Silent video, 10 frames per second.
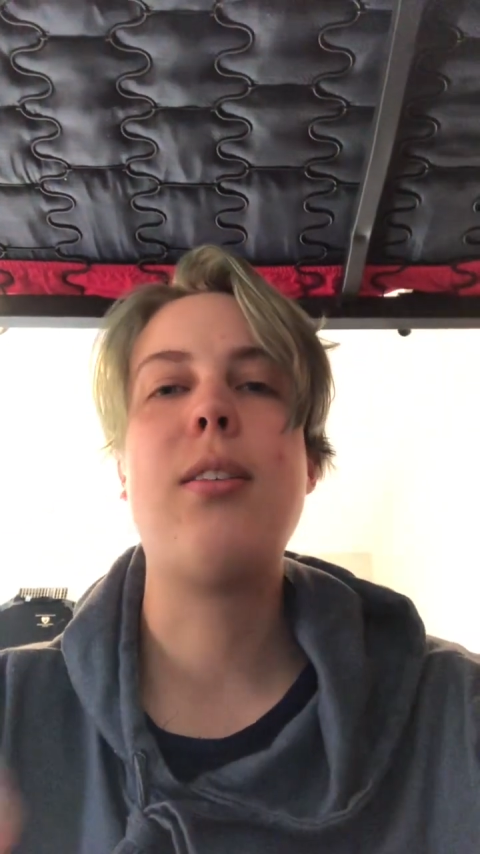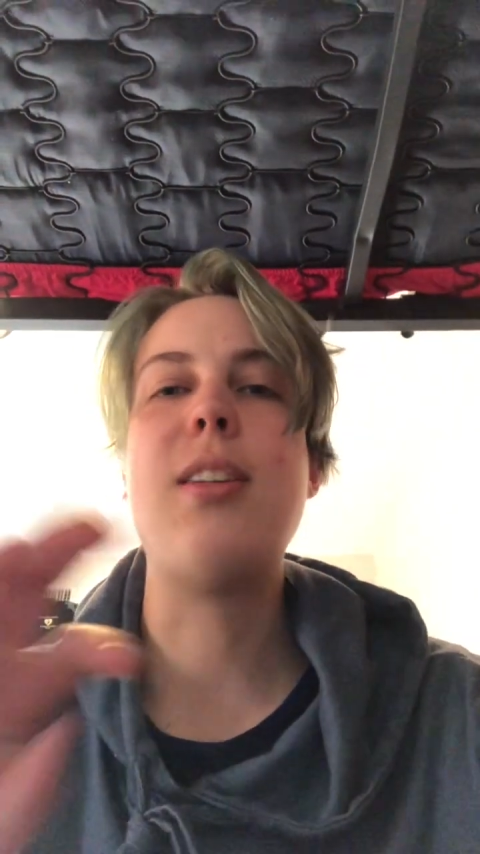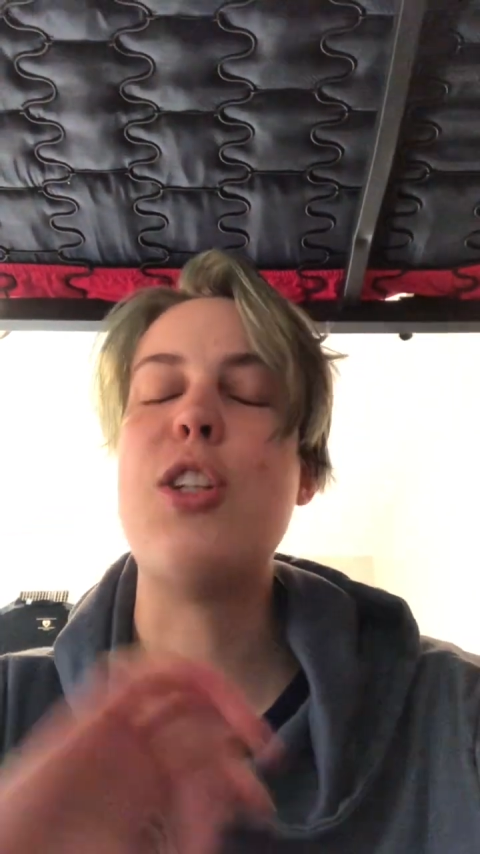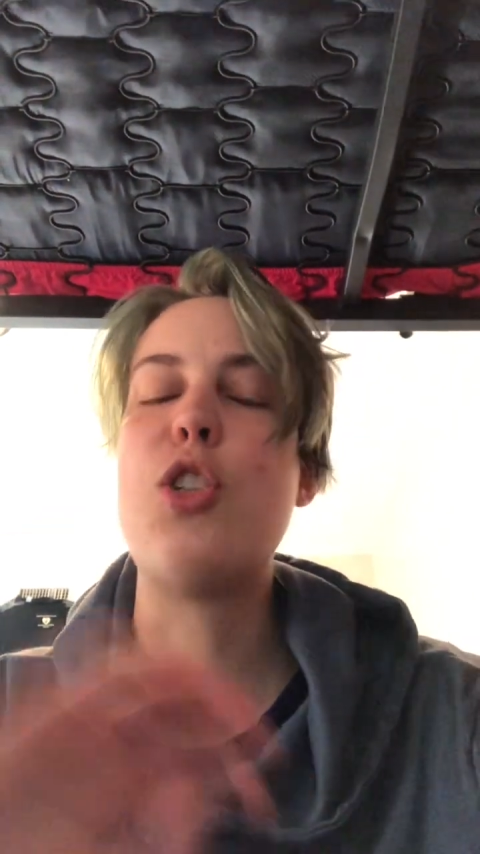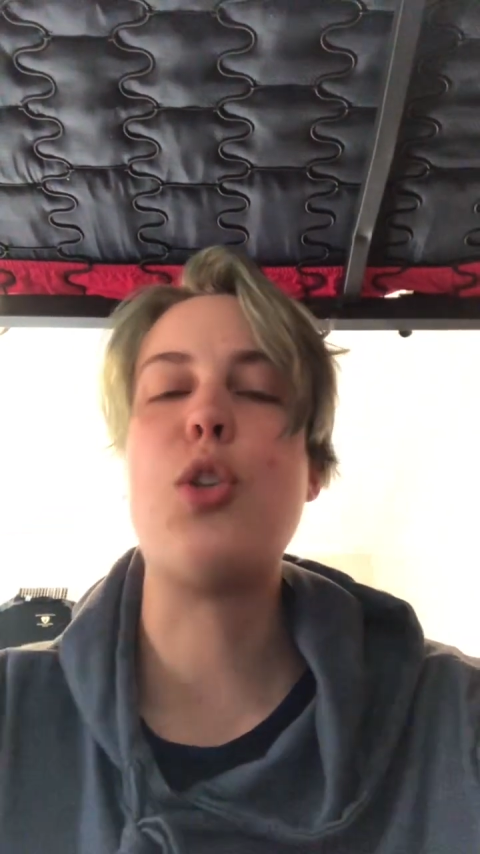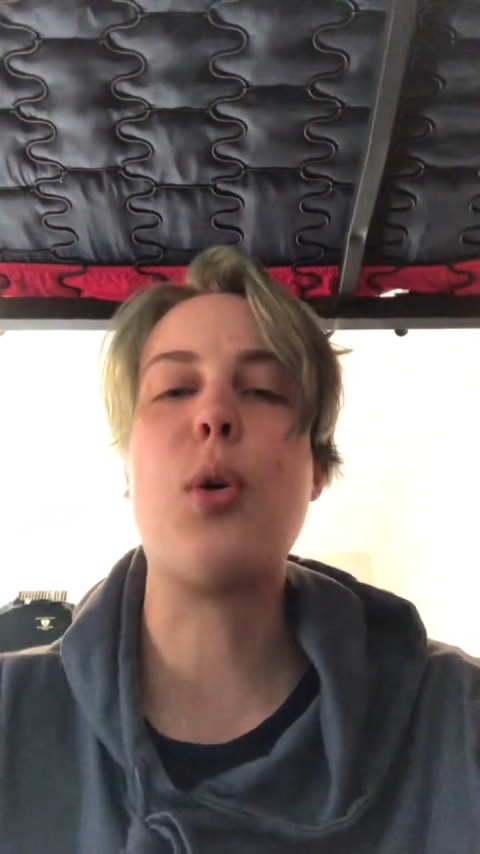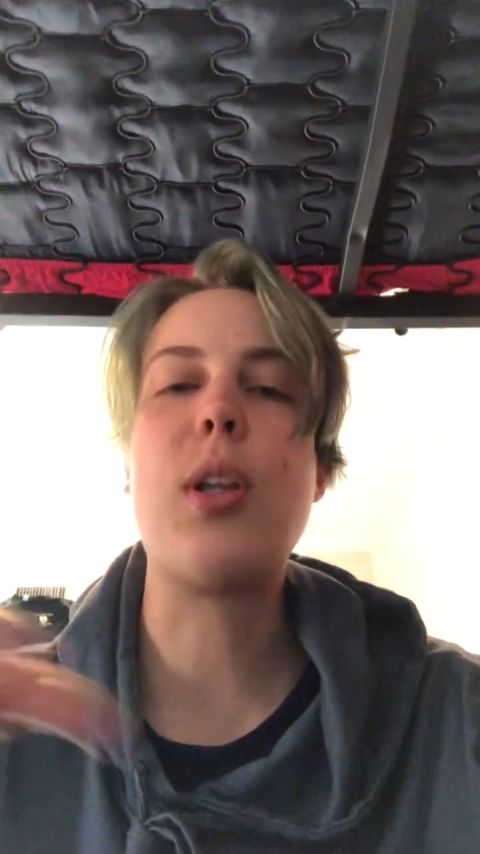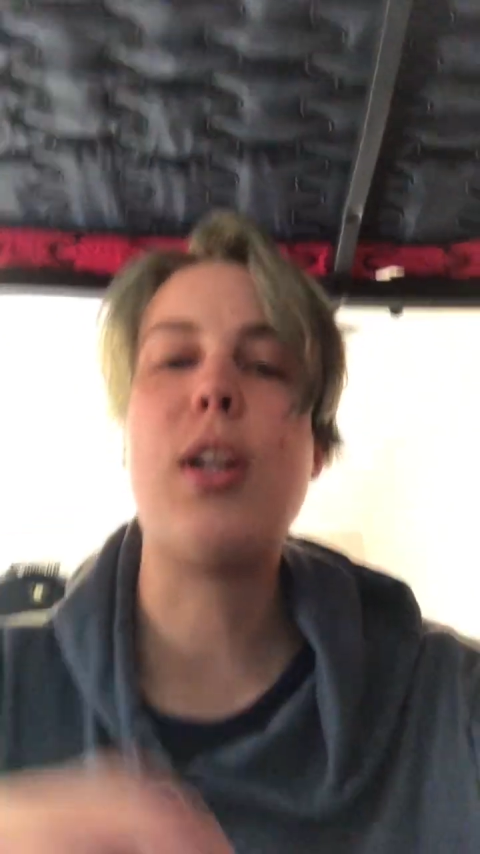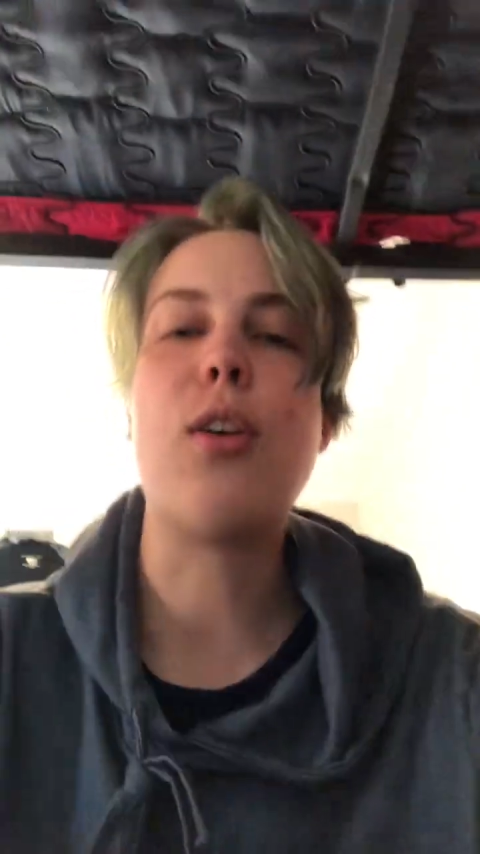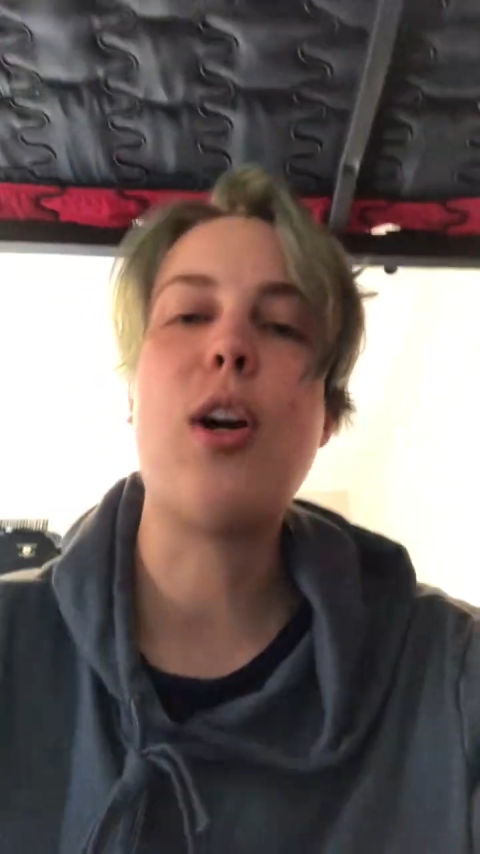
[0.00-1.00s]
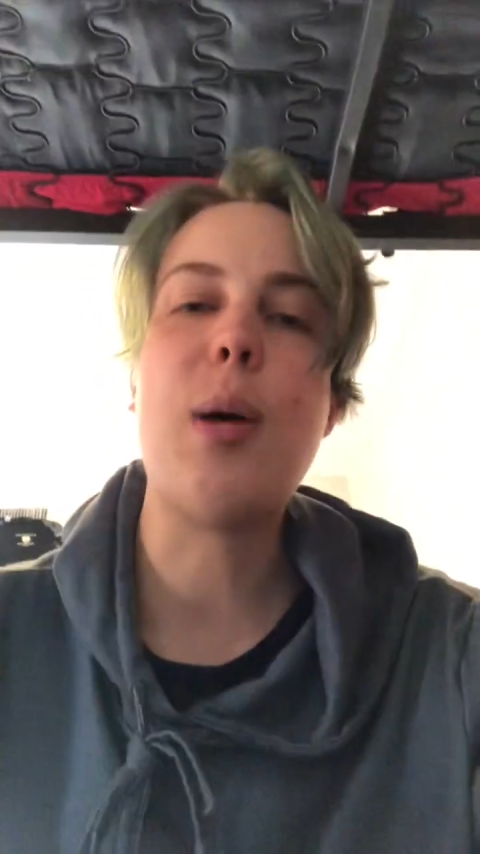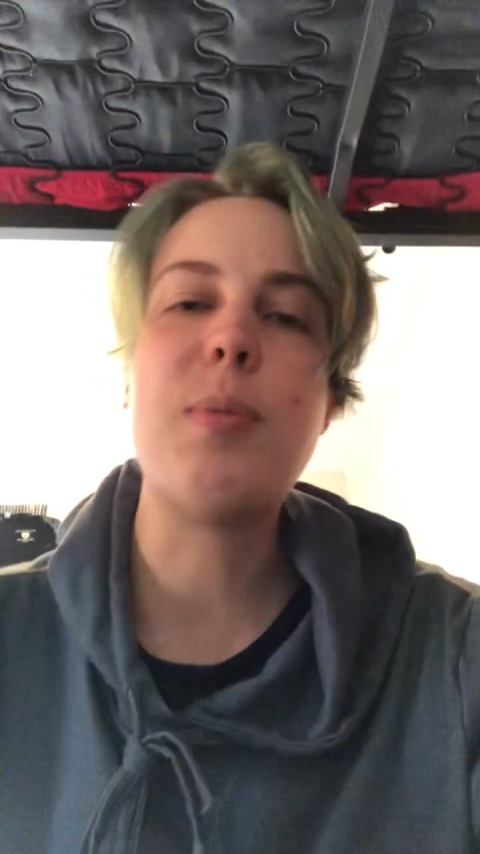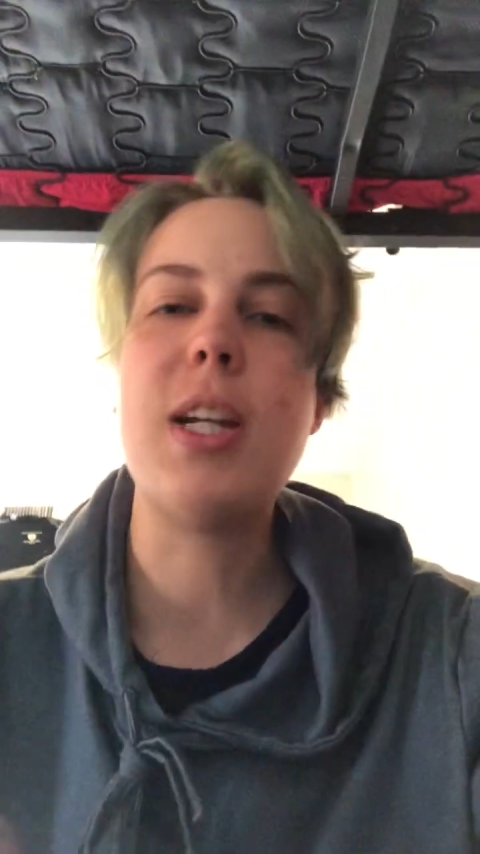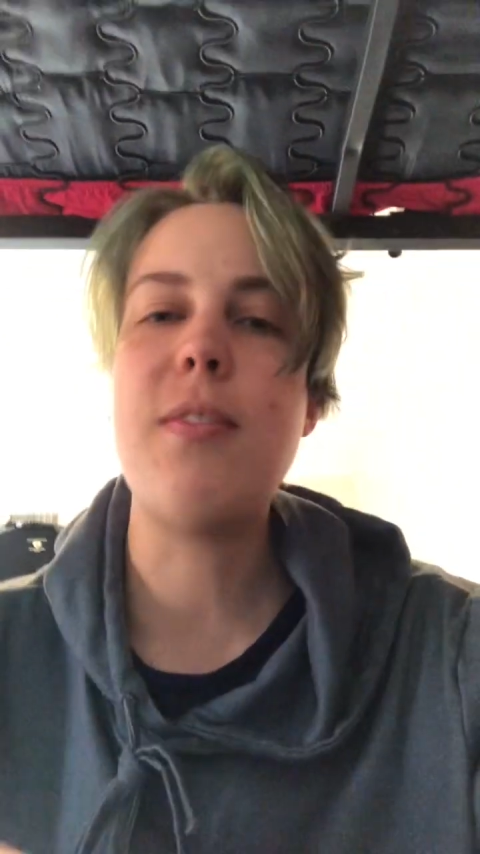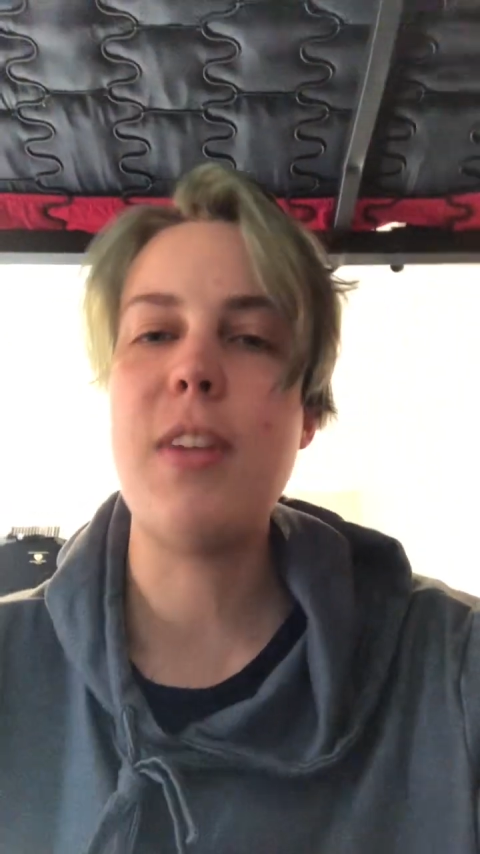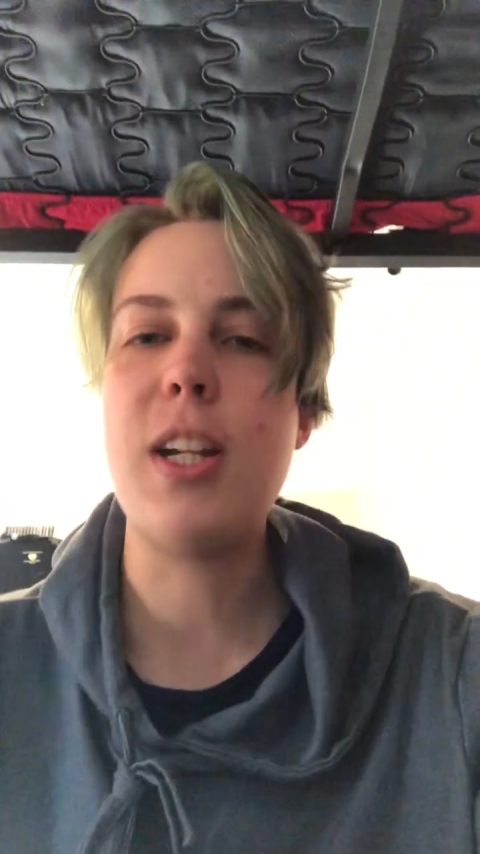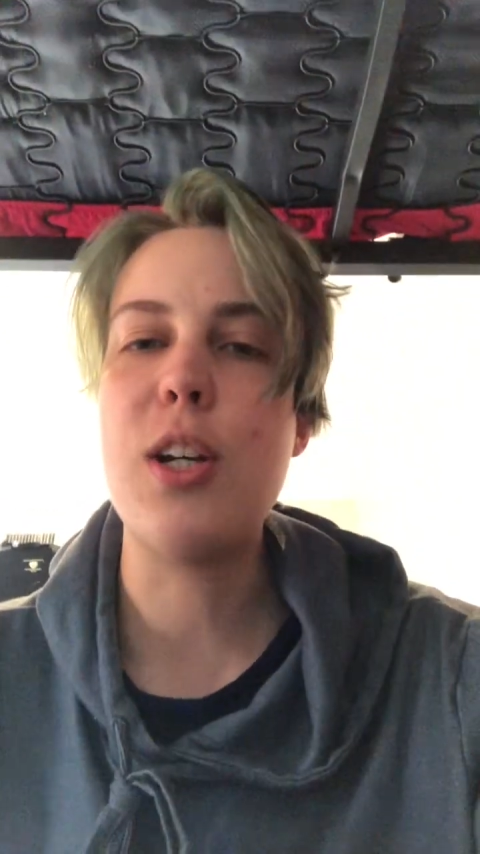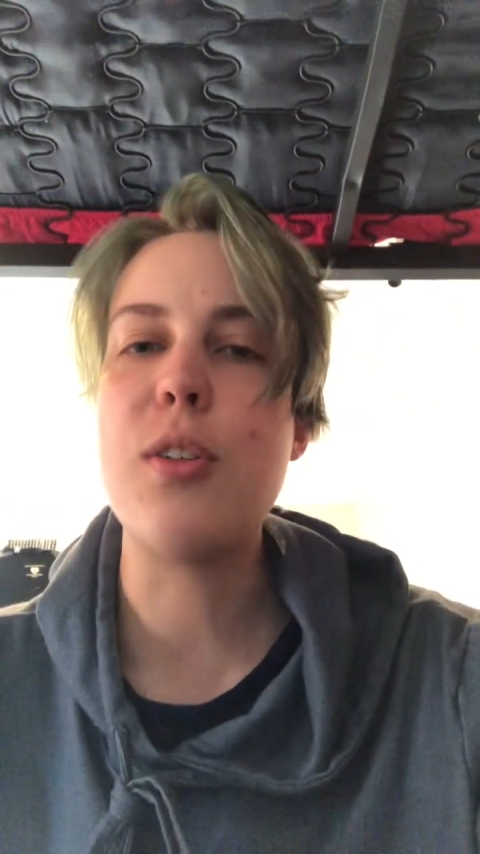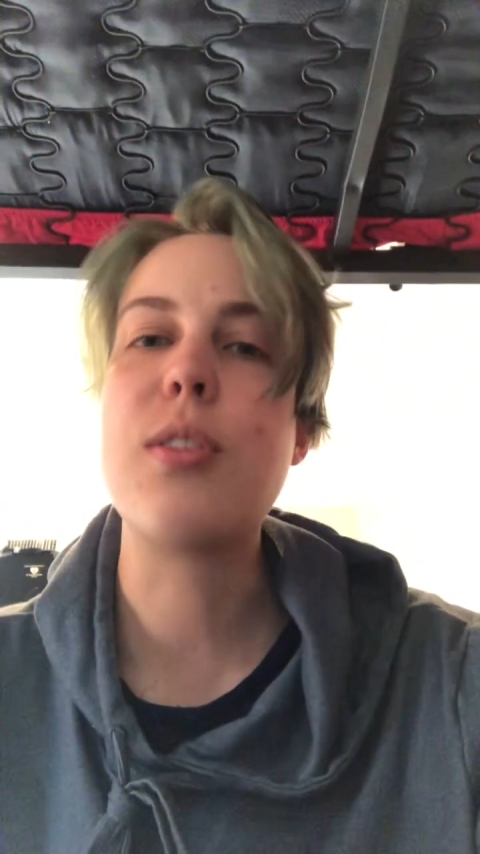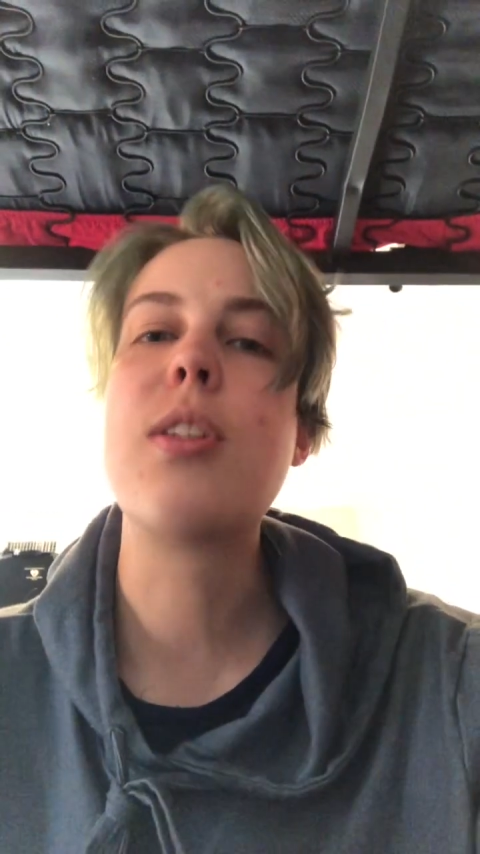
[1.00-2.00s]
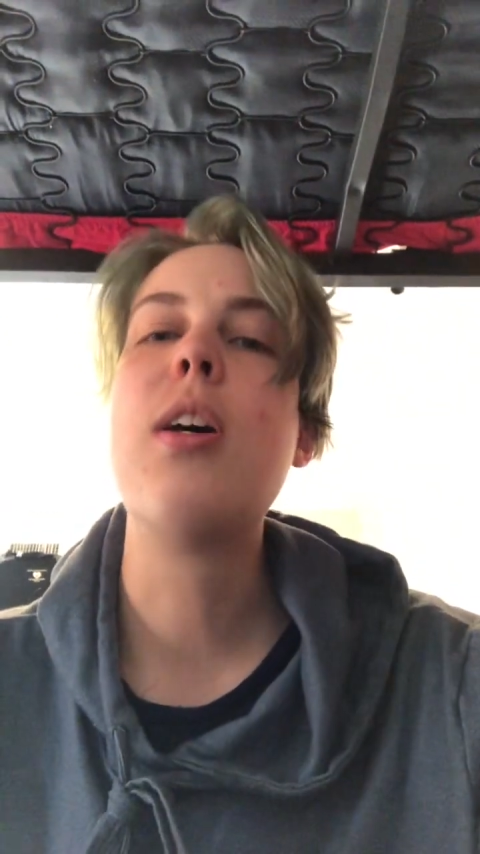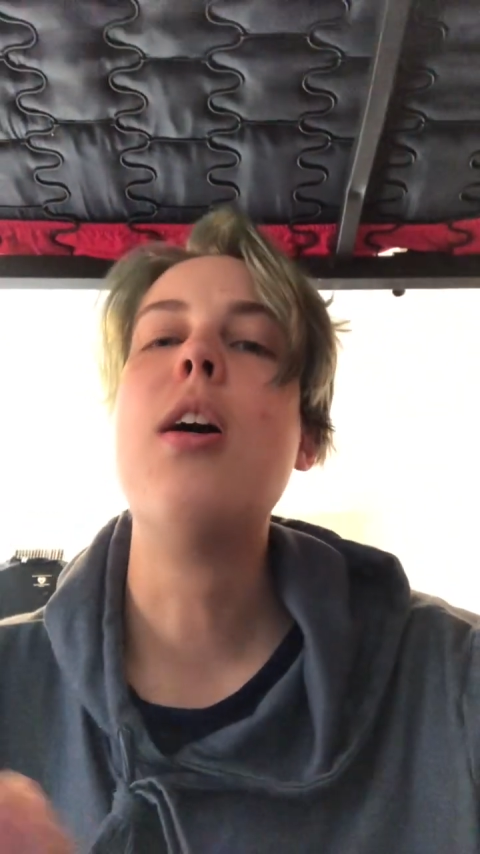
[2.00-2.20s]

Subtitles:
these short little update videos.